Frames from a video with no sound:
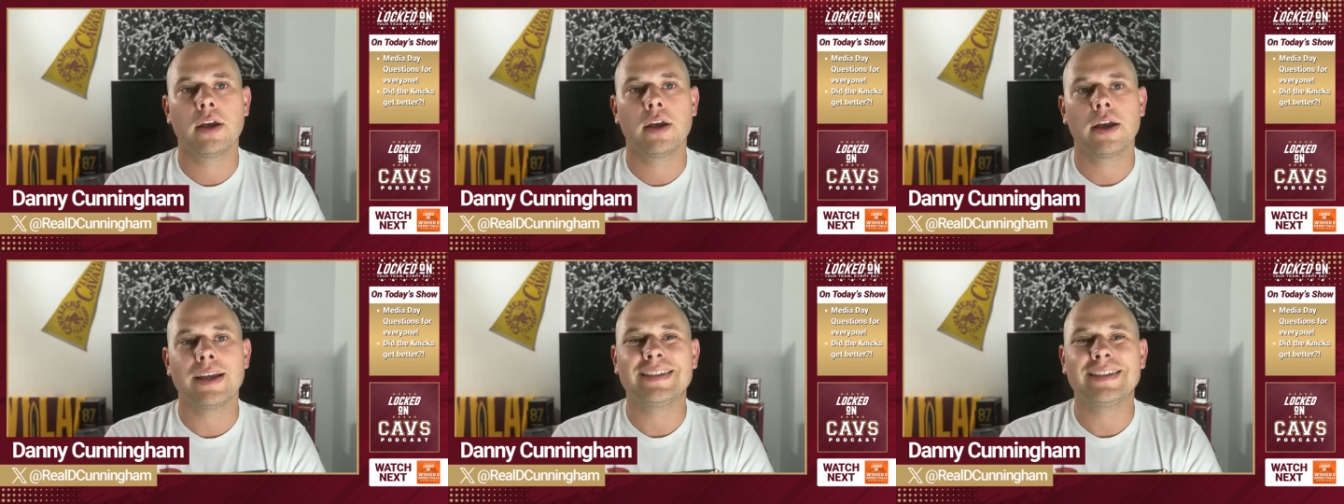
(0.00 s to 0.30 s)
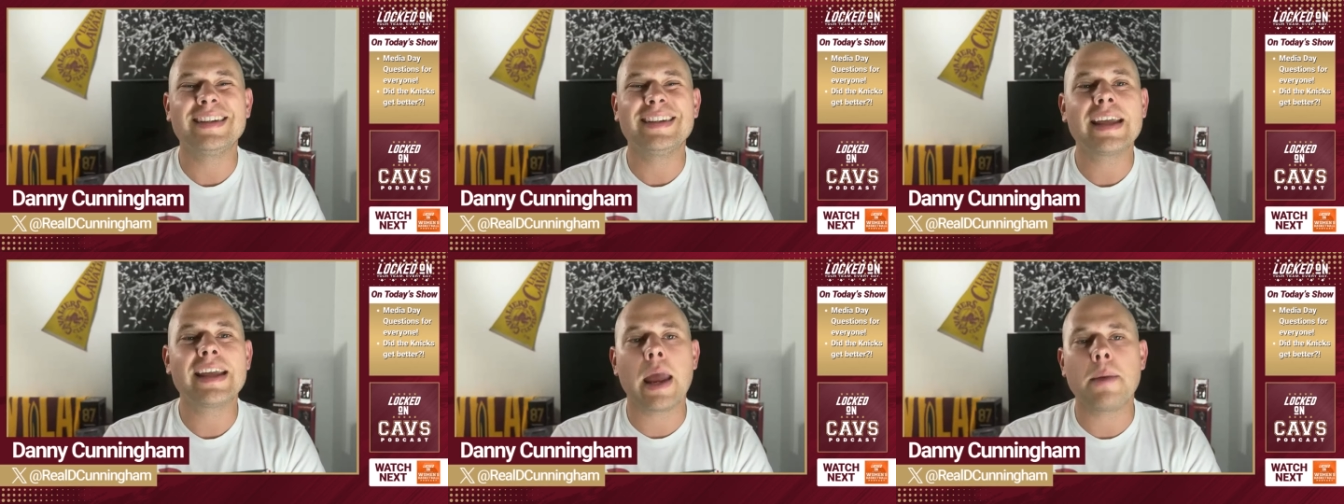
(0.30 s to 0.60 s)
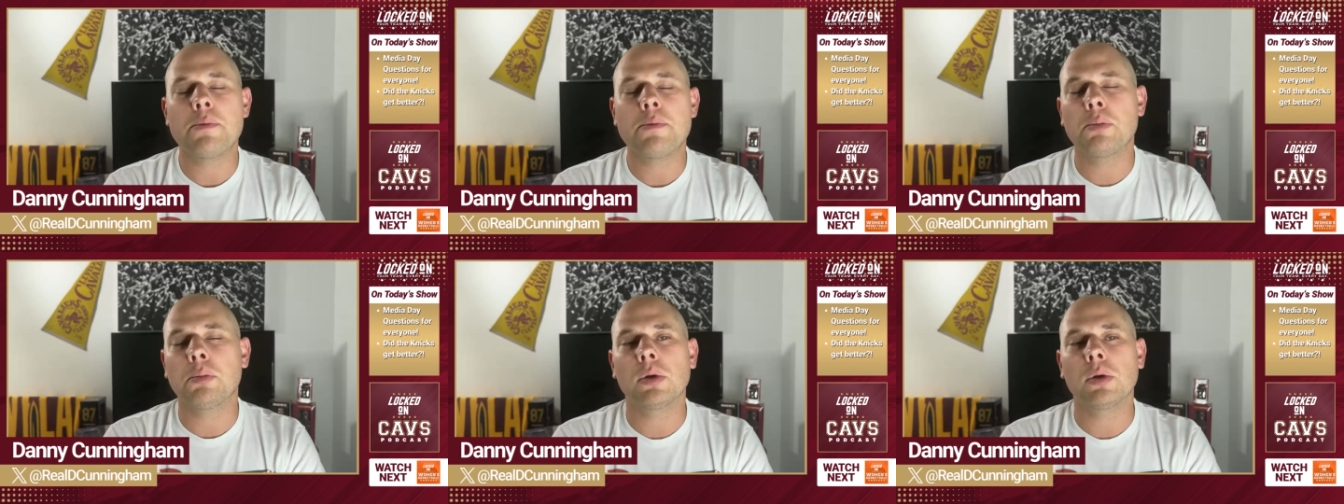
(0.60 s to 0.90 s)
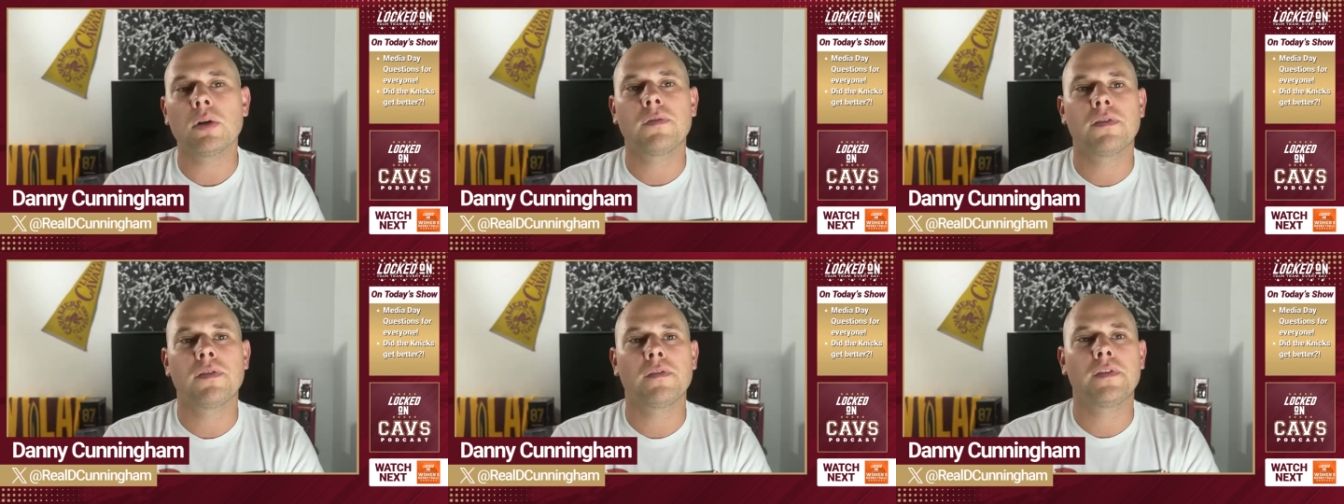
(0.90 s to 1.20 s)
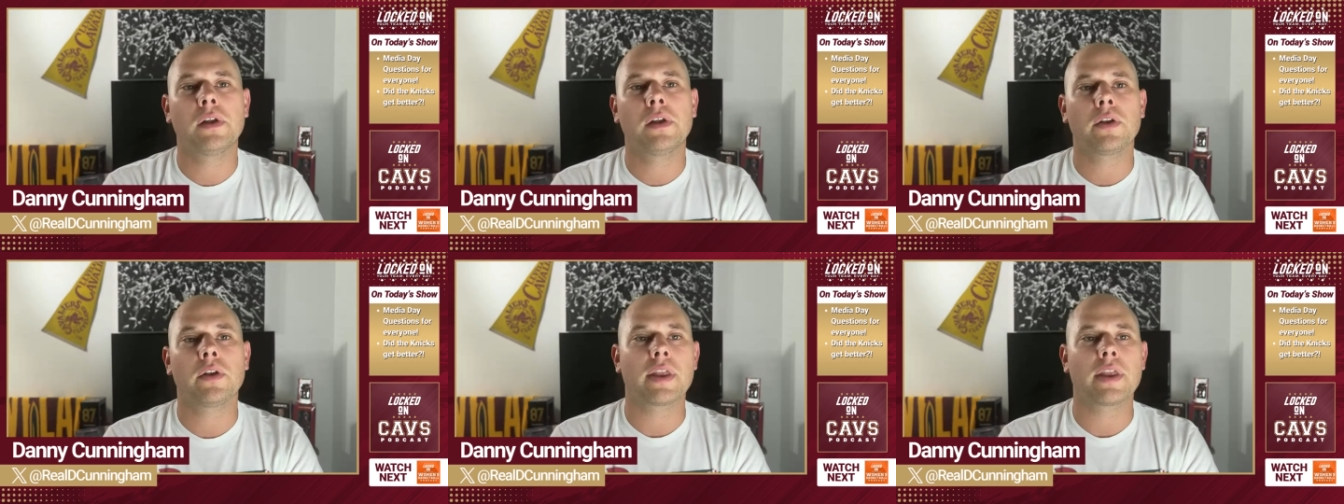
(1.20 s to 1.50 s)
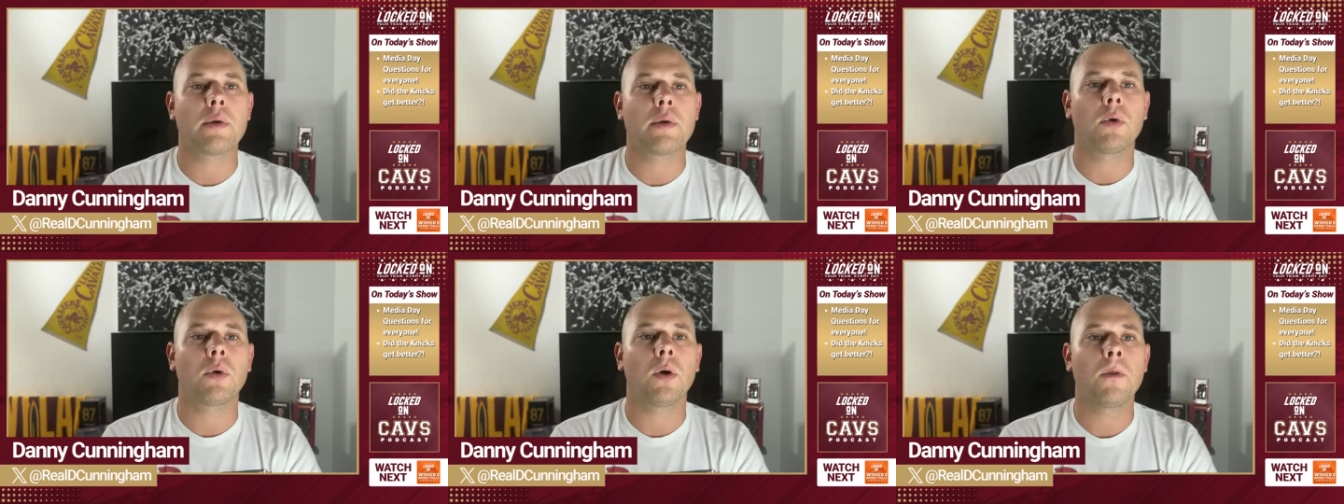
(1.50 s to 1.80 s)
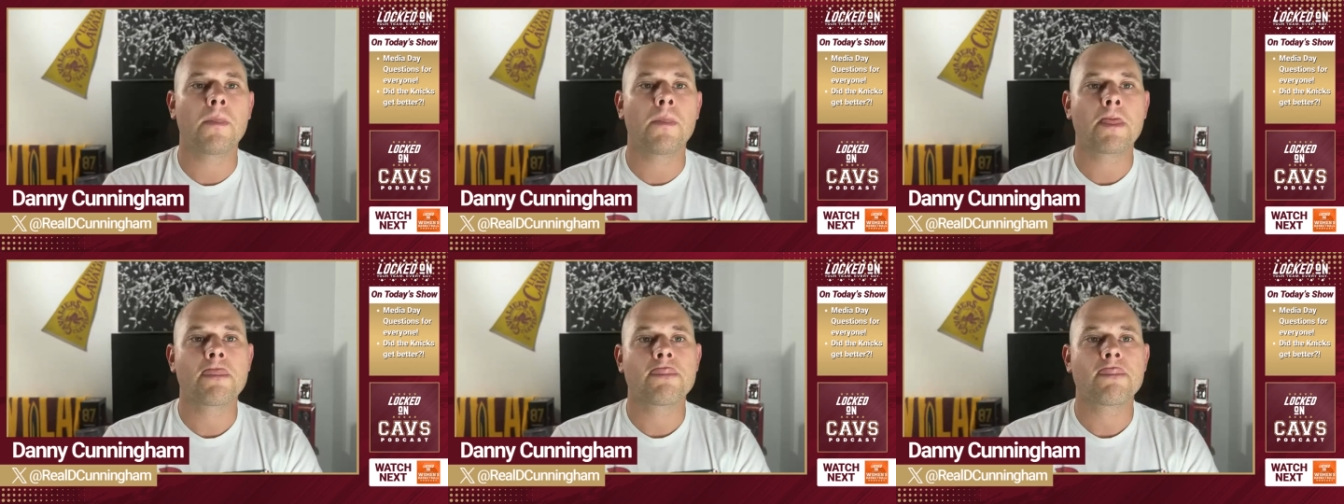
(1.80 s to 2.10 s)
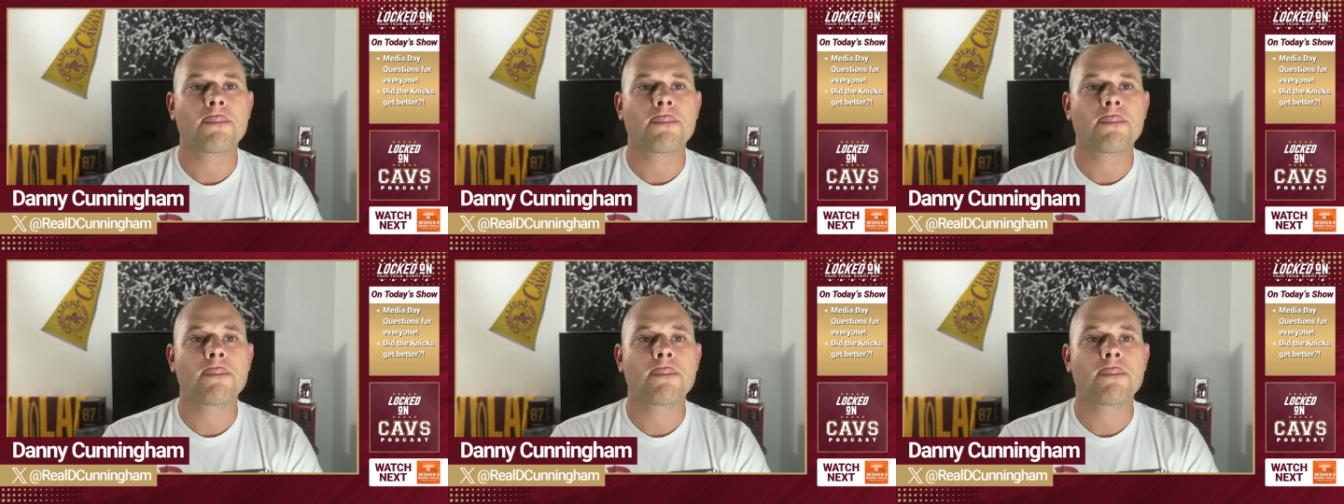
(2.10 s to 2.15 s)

Is he capable of fulfilling that role?